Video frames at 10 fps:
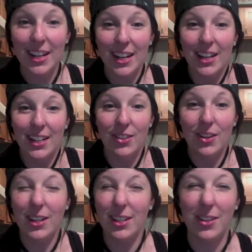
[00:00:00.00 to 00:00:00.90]
You
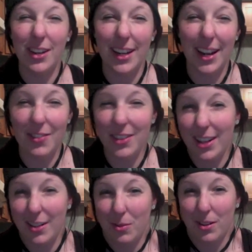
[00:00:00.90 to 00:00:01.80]
gotta, I feel
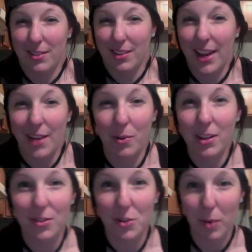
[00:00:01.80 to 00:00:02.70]
like we're alive ones.
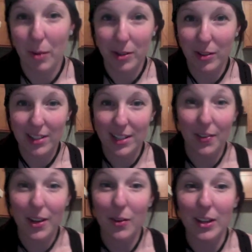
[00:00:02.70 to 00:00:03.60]
You should probably do that stuff
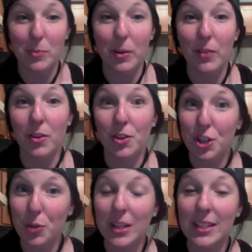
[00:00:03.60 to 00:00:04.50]
anyways. But if you're
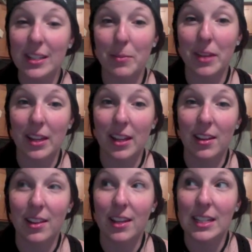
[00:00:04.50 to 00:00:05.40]
doing something
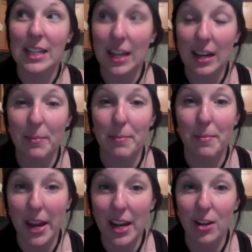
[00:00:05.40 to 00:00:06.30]
that's going to
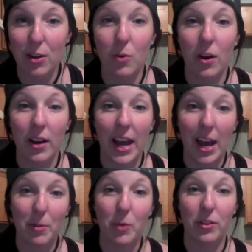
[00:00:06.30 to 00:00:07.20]
make you
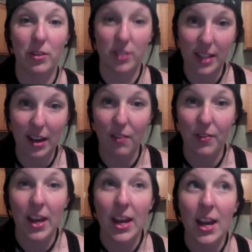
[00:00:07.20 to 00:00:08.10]
unhappy with yourself,
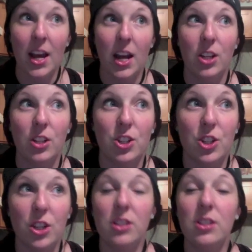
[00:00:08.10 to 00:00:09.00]

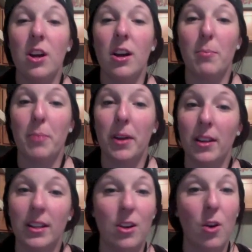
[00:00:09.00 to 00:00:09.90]
just start
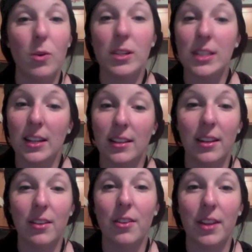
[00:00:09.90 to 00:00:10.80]
noticing
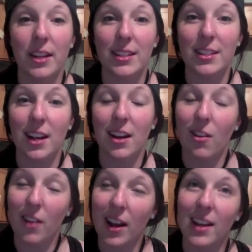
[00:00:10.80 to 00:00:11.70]
little things and saying, all
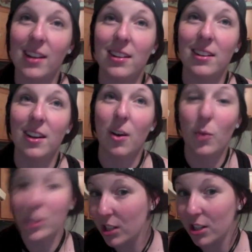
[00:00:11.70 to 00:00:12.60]
right,
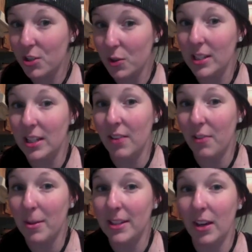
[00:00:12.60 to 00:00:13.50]
what's the good choice here
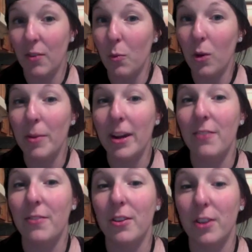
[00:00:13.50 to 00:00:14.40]
for myself? What am I going
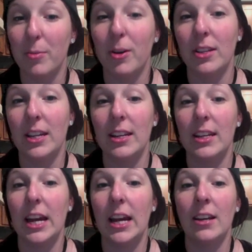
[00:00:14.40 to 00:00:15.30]
to feel good about at the end of the day?